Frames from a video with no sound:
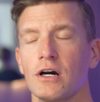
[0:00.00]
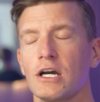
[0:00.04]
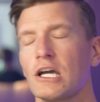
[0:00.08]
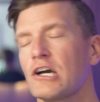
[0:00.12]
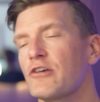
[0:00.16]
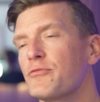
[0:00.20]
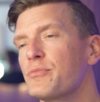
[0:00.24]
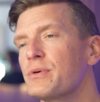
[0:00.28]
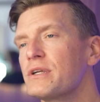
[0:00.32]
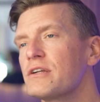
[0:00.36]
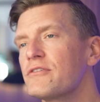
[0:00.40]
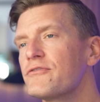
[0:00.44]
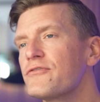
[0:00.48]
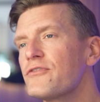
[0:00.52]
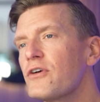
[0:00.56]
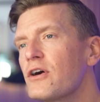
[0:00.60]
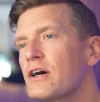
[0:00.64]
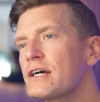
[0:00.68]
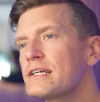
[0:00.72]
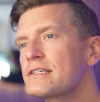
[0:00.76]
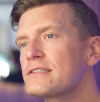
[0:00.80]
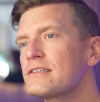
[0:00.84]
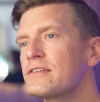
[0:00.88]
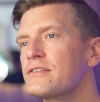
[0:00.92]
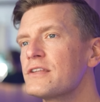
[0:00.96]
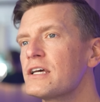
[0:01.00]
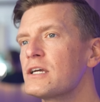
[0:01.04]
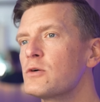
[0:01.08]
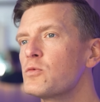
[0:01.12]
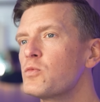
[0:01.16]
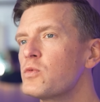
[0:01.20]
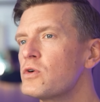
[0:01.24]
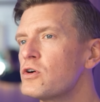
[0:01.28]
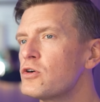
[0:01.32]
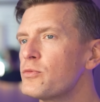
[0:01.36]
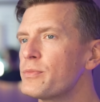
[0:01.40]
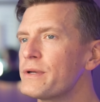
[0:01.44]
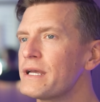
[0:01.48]
I have been advised that they
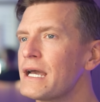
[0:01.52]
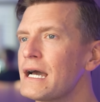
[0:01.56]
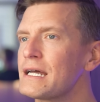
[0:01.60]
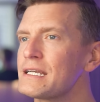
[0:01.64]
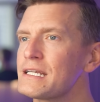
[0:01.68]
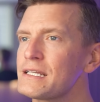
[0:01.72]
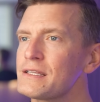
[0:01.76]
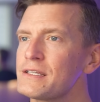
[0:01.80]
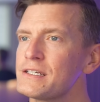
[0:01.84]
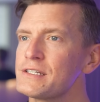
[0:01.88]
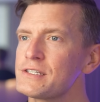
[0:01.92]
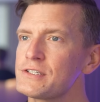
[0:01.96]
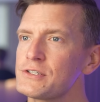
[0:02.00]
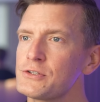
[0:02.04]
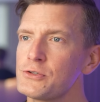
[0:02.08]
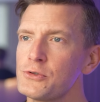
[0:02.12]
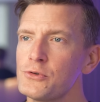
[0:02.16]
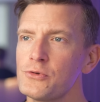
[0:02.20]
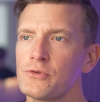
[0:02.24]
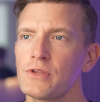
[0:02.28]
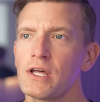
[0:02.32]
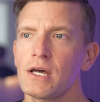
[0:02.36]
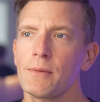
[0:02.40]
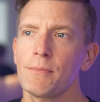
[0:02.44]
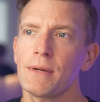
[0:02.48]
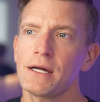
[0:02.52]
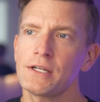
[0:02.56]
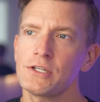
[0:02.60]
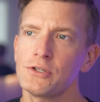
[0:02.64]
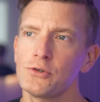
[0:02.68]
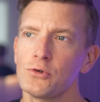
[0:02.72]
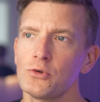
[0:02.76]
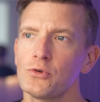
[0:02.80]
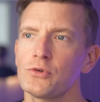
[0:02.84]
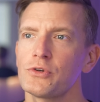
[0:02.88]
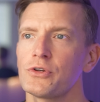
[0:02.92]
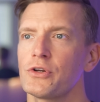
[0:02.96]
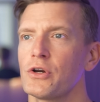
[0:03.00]
will be adding this to their
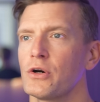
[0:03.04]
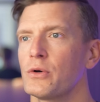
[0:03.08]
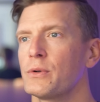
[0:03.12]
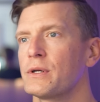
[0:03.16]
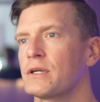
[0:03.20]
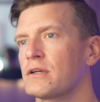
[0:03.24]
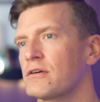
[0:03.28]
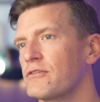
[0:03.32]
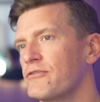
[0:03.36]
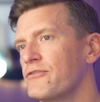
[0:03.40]
manual going